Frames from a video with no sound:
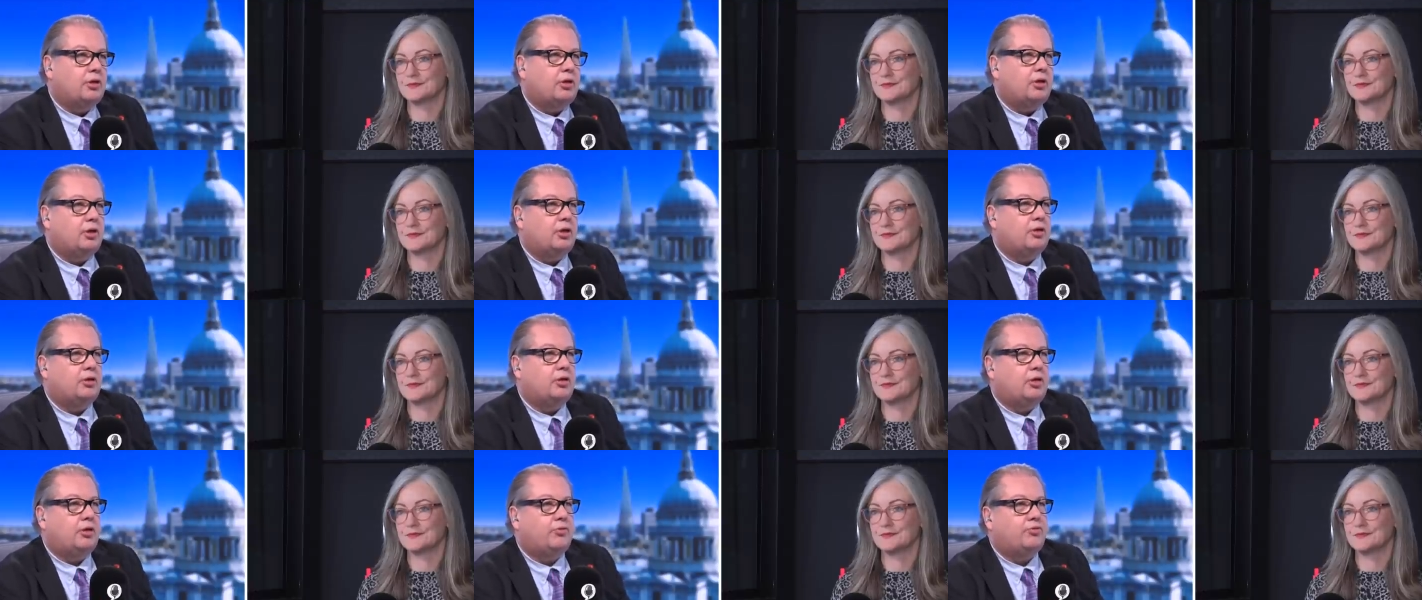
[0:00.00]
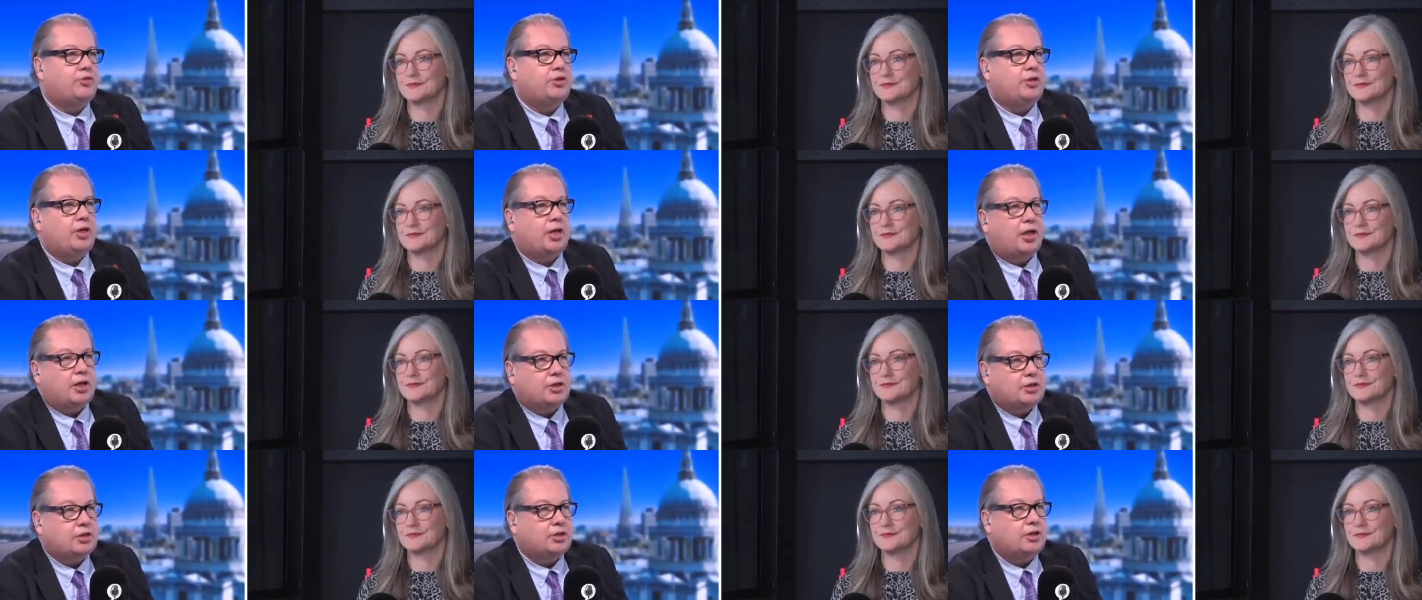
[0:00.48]
Speaker 1: And if she
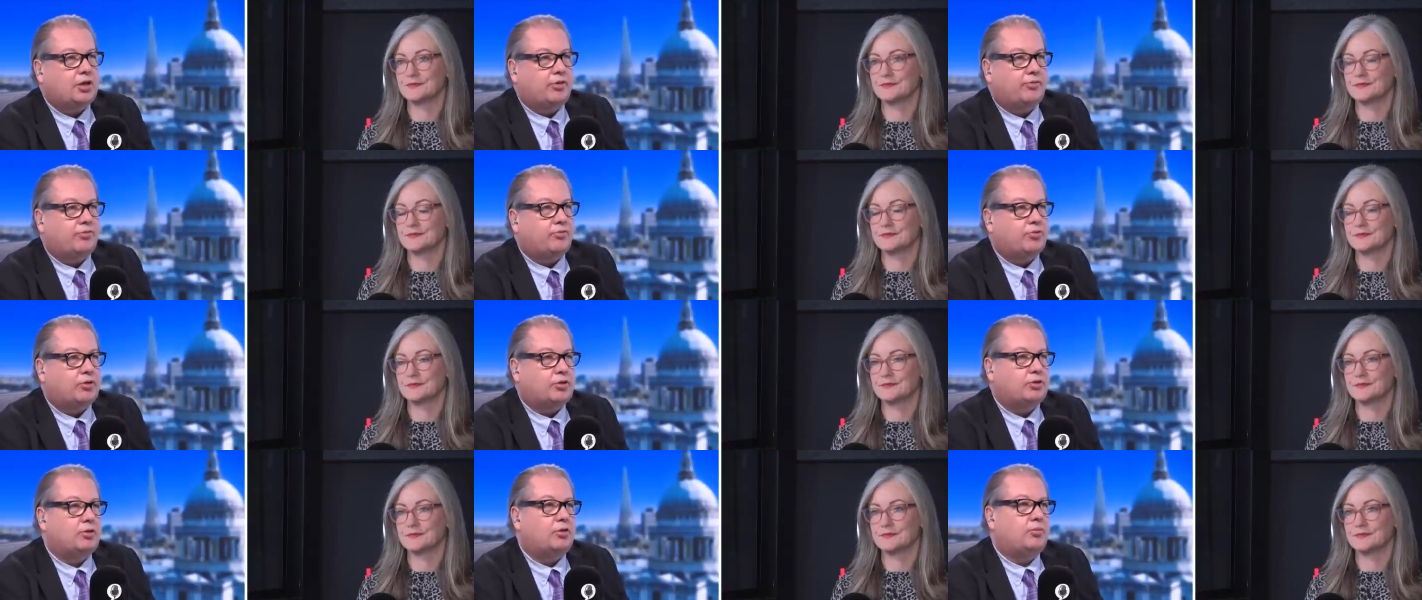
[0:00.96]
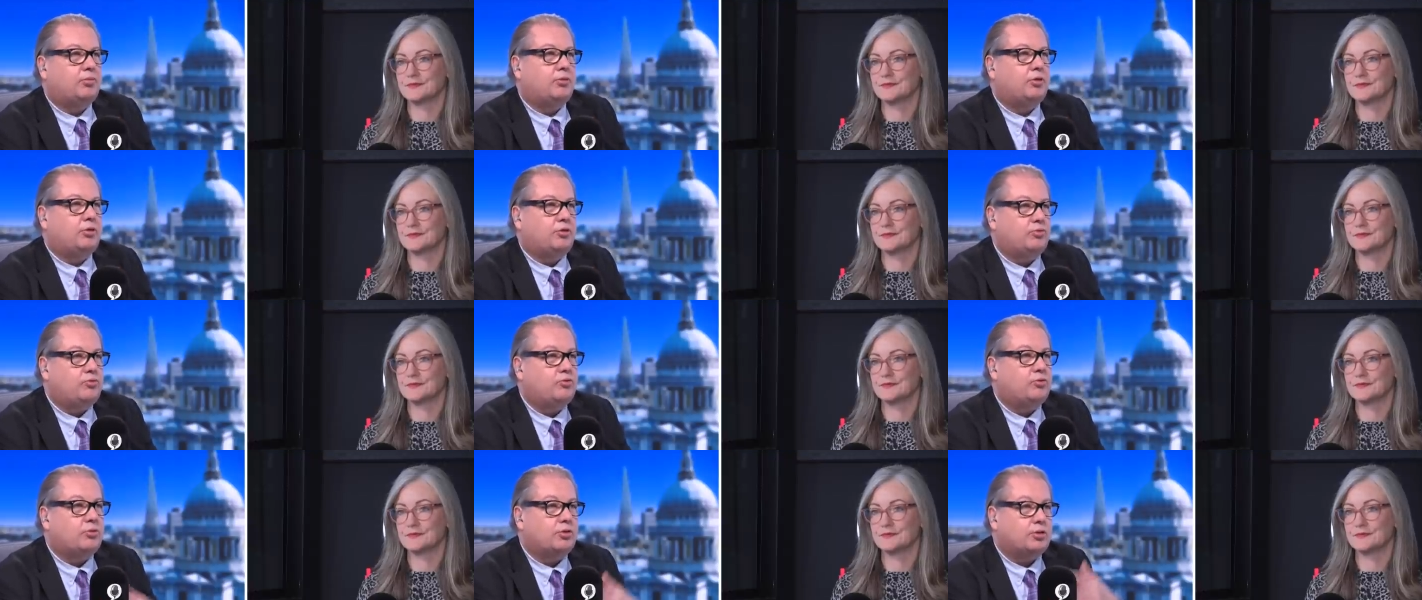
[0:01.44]
had said, for example, in
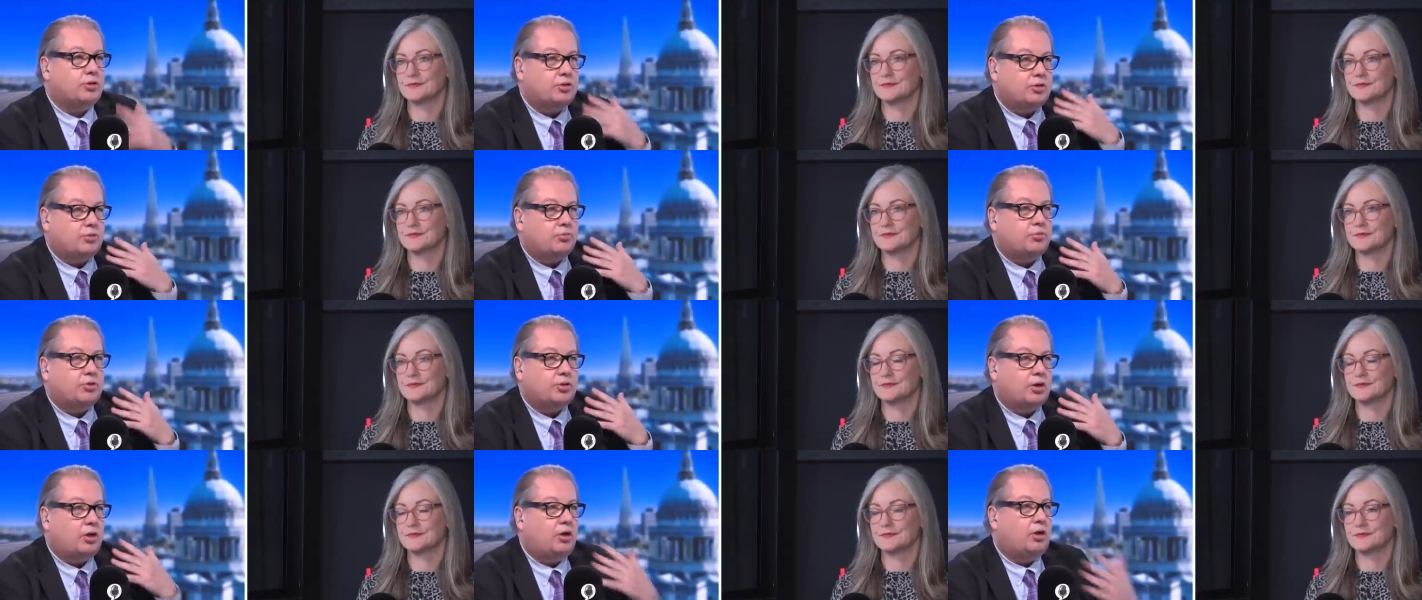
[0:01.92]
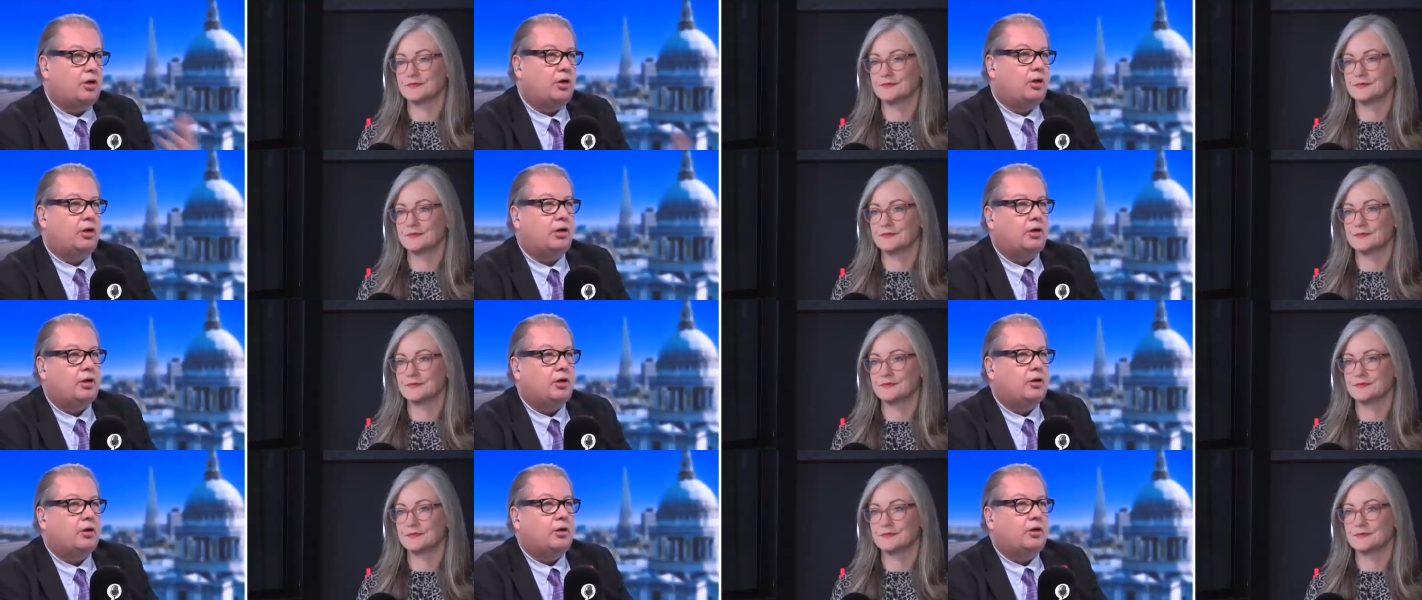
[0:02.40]
August it was
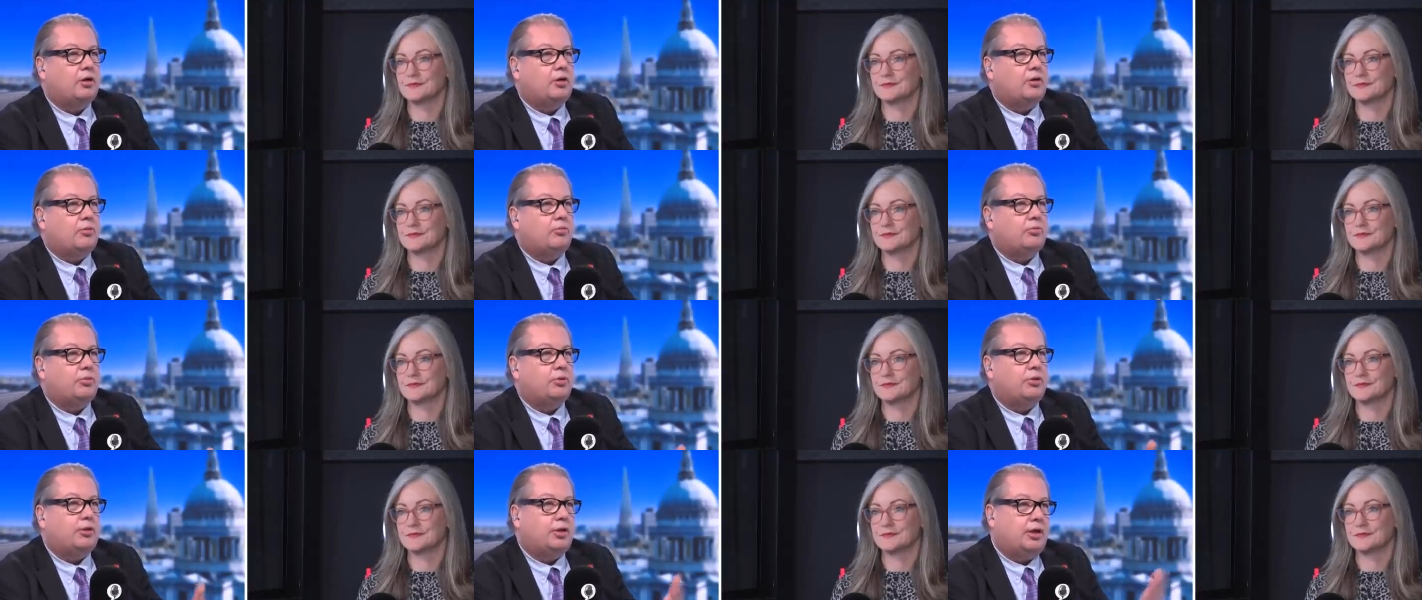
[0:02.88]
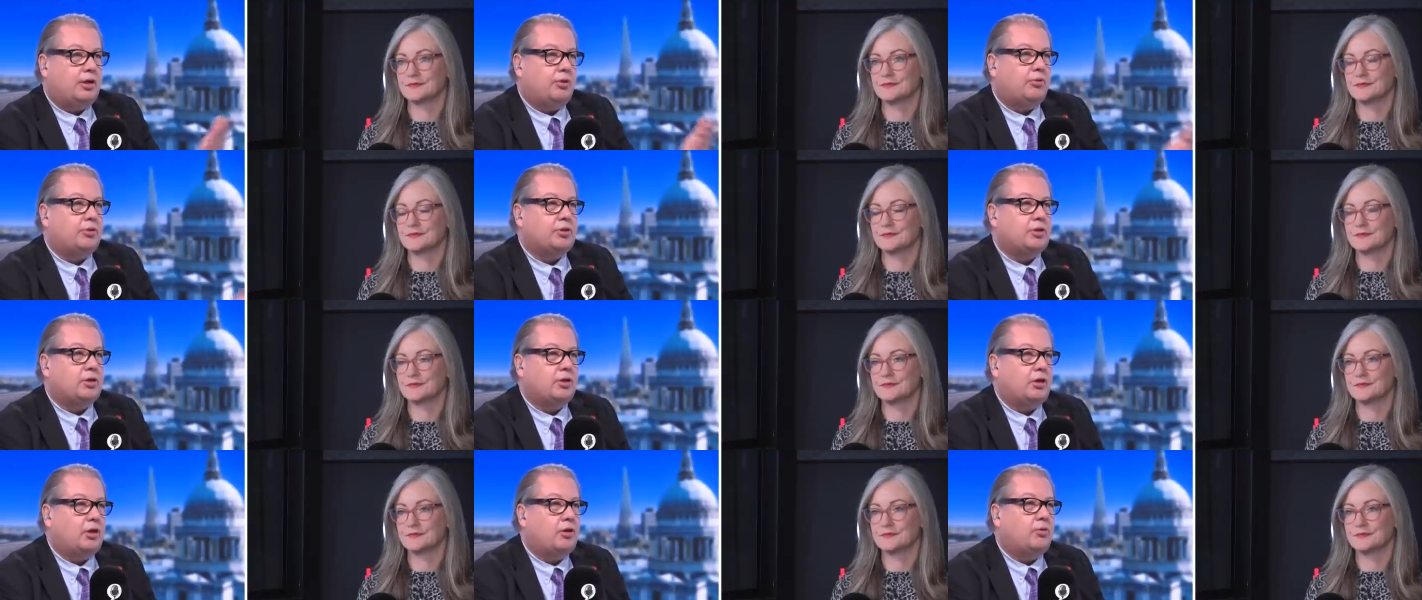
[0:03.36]
higher, but now
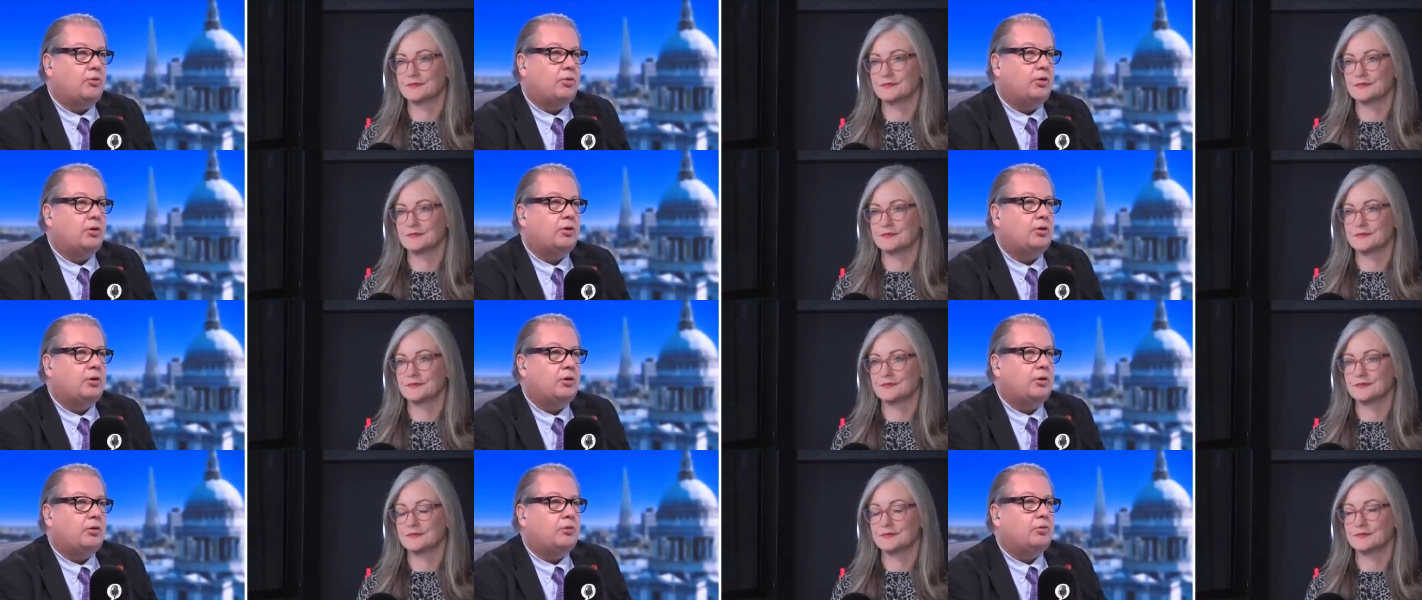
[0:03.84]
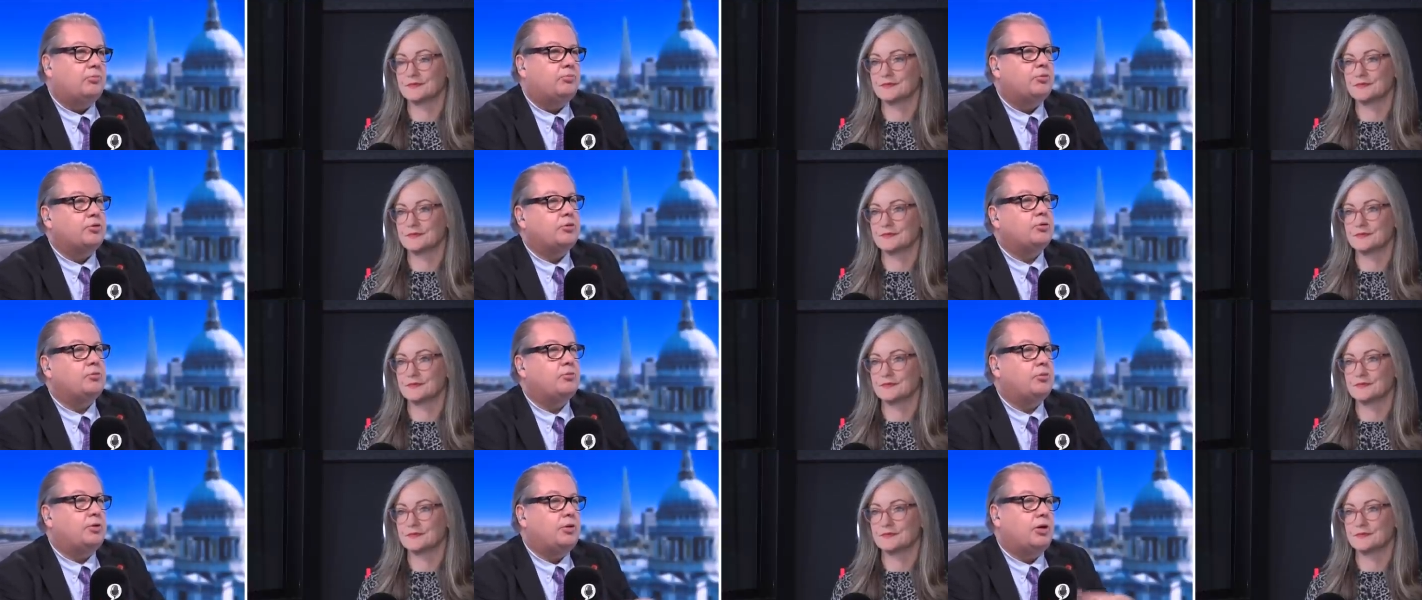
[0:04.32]
it's lower,
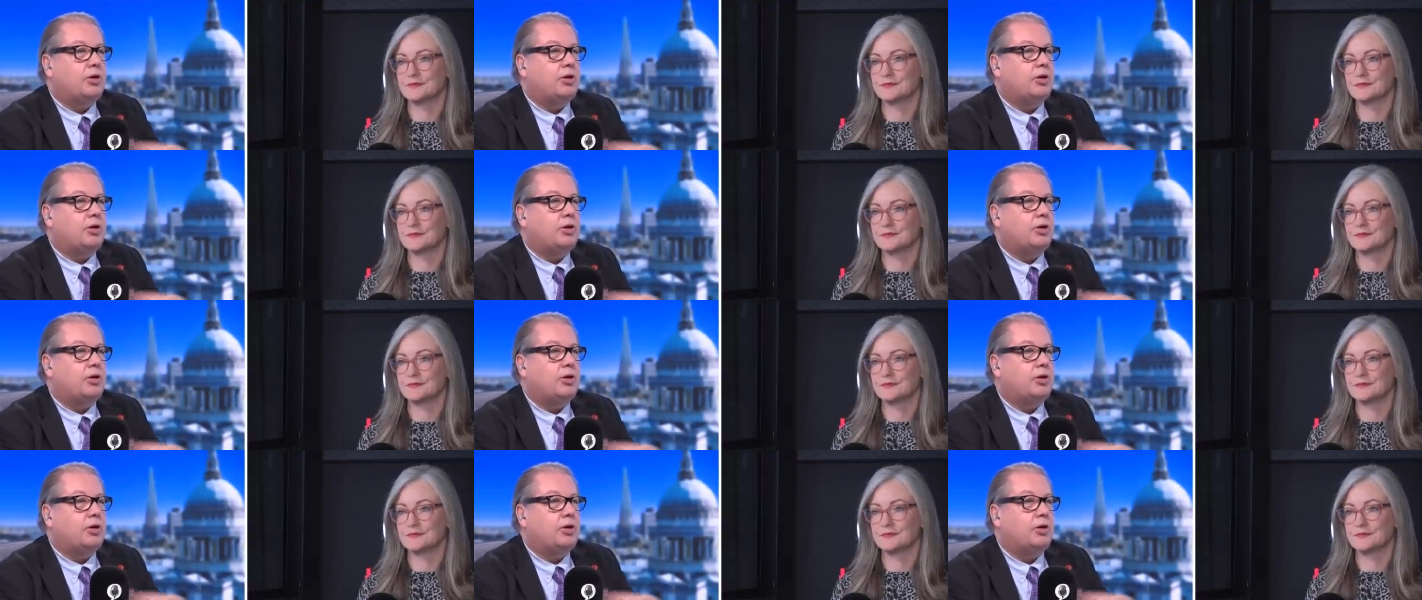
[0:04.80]
presumably